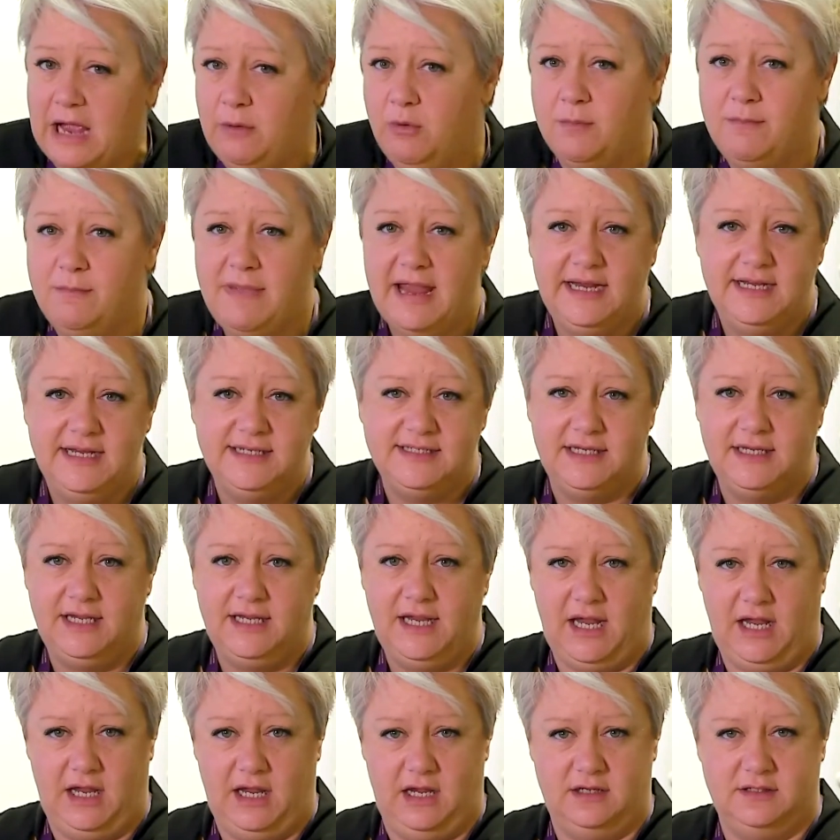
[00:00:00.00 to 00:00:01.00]
amazing
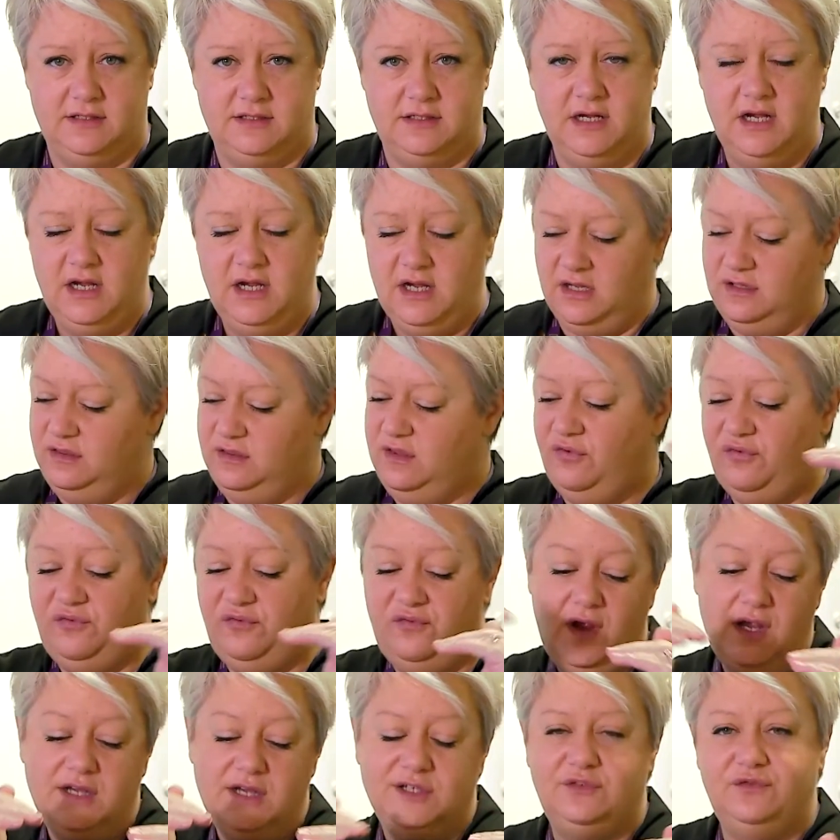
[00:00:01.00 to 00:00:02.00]
it is. The
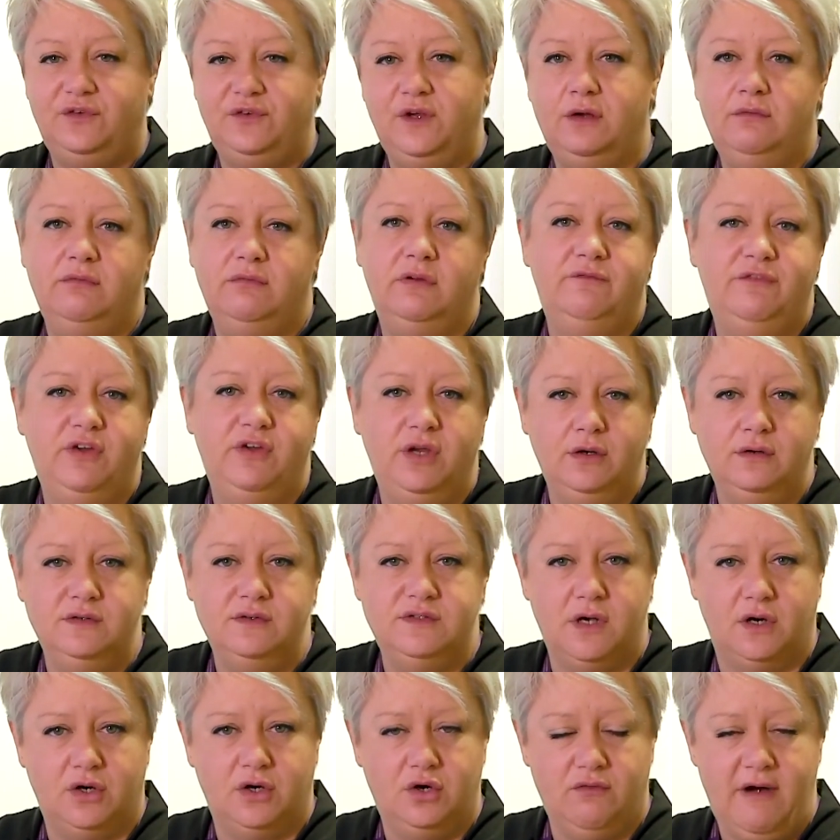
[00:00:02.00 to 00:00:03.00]
first few reviews
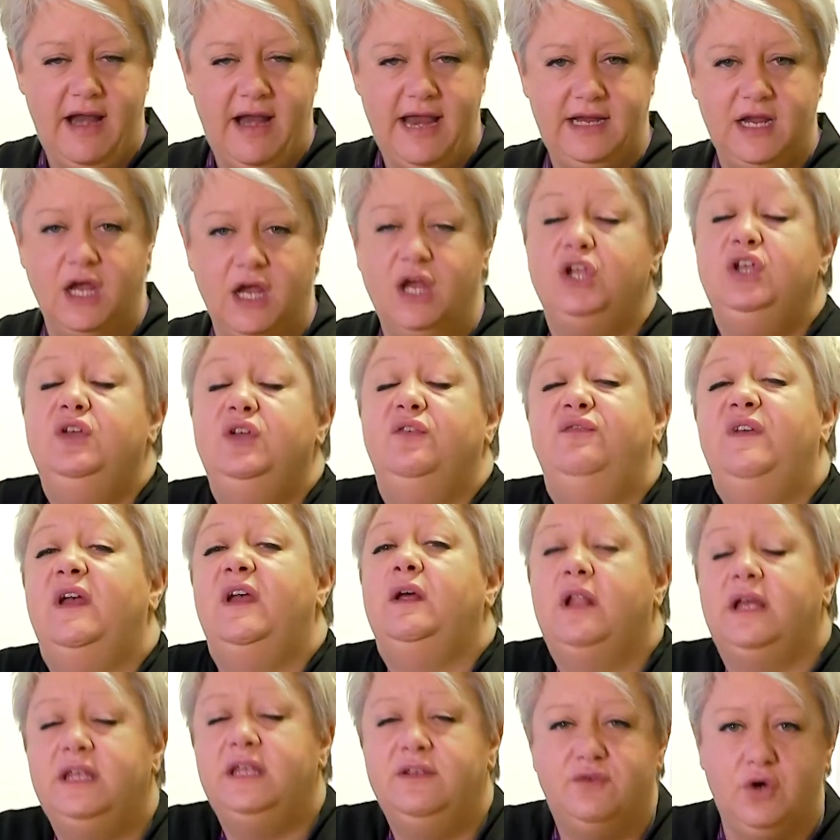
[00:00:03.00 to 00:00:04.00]
are great. You feel
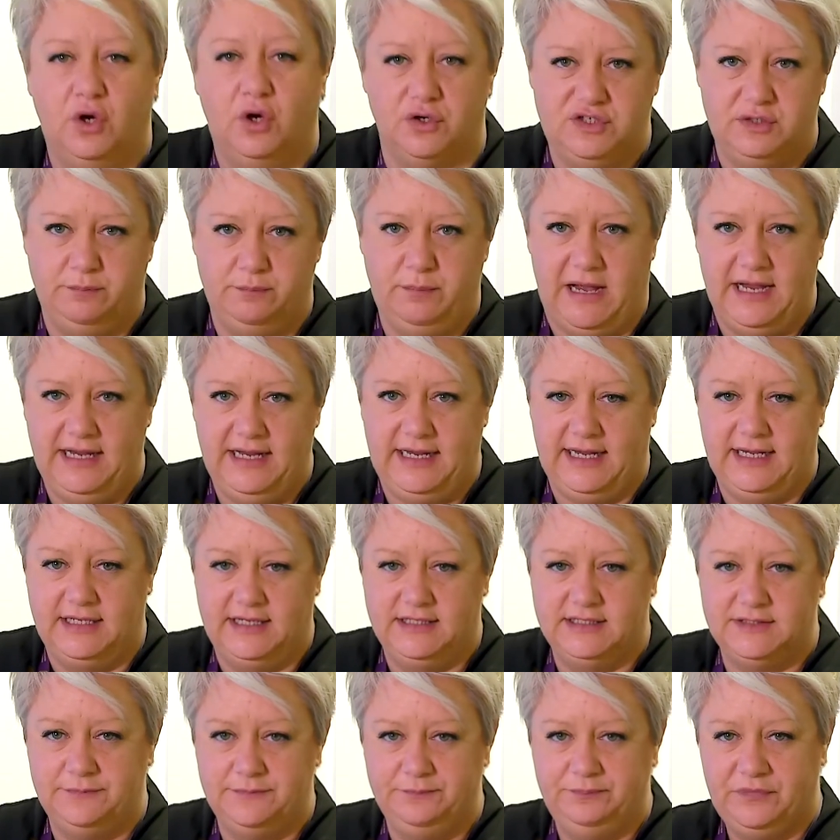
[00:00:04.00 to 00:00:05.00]
like you've got to buy
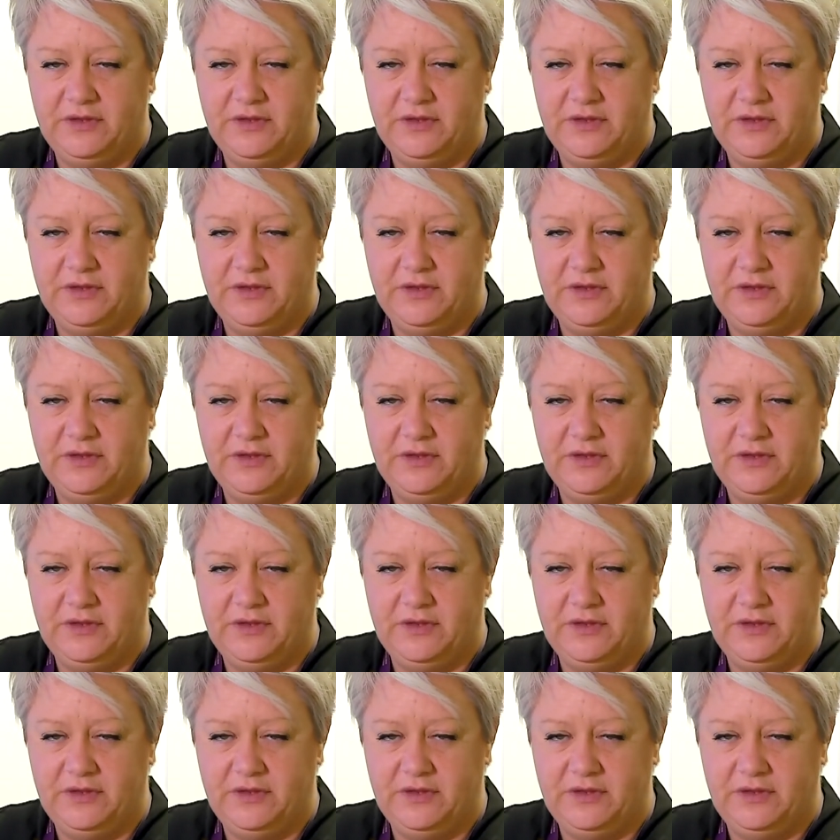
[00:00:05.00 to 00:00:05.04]
it.